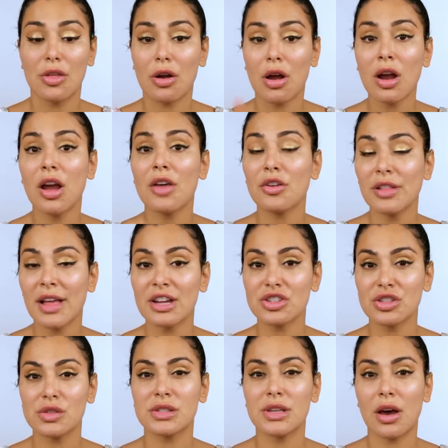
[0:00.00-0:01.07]
There are other lash
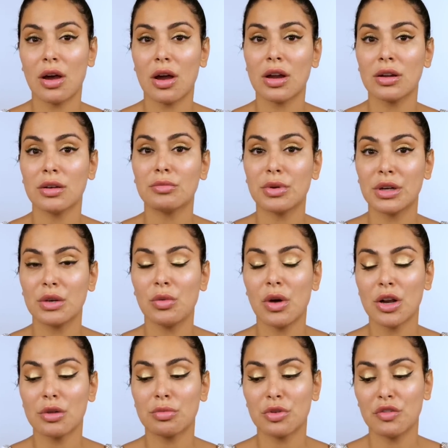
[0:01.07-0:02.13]
glues that are pretty
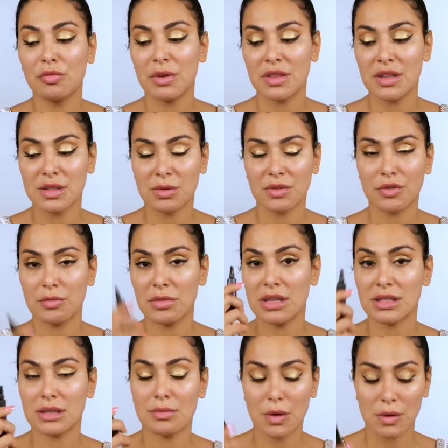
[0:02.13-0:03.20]
waterproof, but this one for me
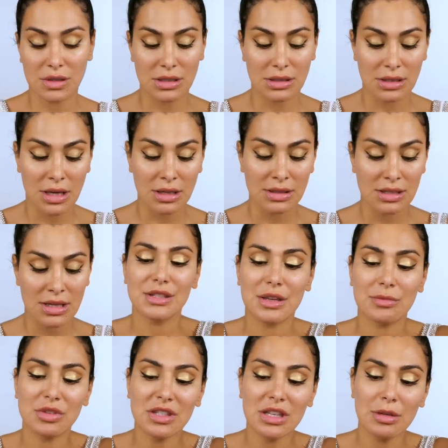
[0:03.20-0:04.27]
is the most intense. So
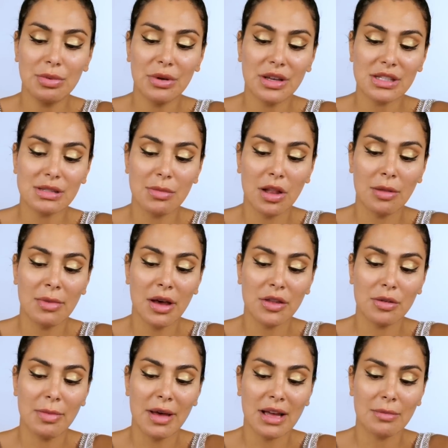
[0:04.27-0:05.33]
I'm just gonna put a small amount on
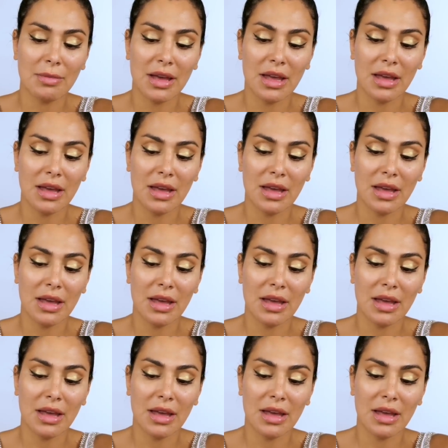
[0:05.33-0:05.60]
the back of my